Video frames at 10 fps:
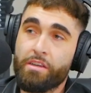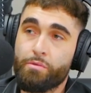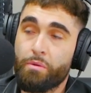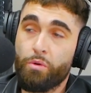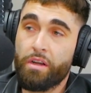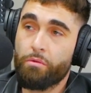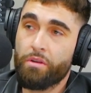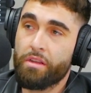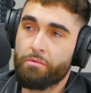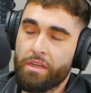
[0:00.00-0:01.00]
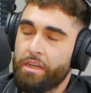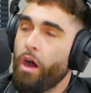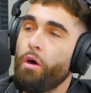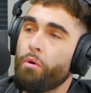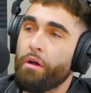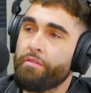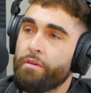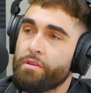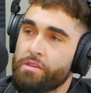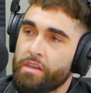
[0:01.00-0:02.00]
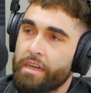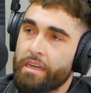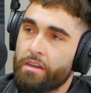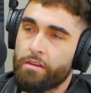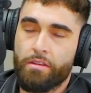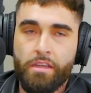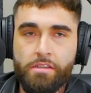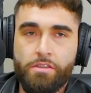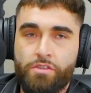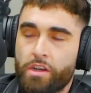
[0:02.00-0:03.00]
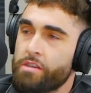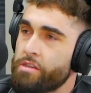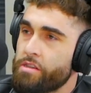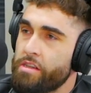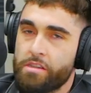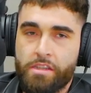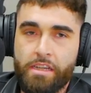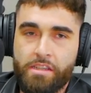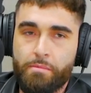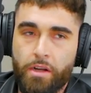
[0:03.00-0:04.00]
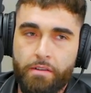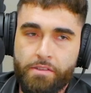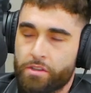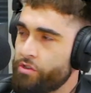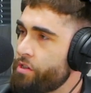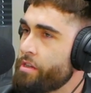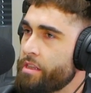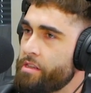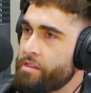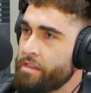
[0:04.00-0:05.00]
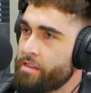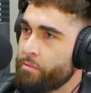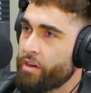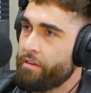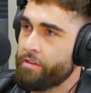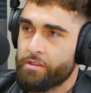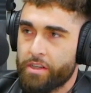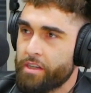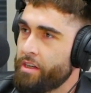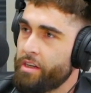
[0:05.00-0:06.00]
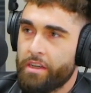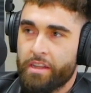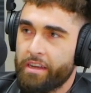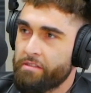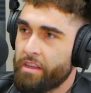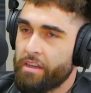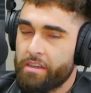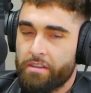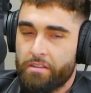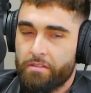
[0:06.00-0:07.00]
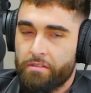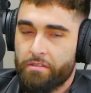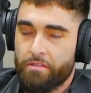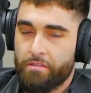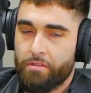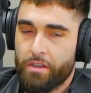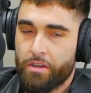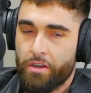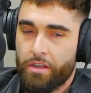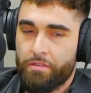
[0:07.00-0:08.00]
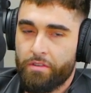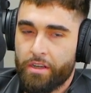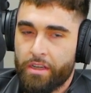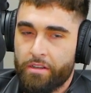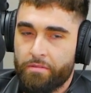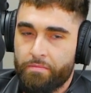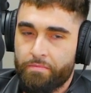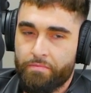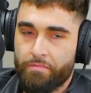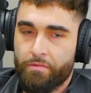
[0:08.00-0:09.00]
because we wouldn't really we know if it was like this is just this state's demographics are just like this state's demographics. Like they they what do you call it? Fucking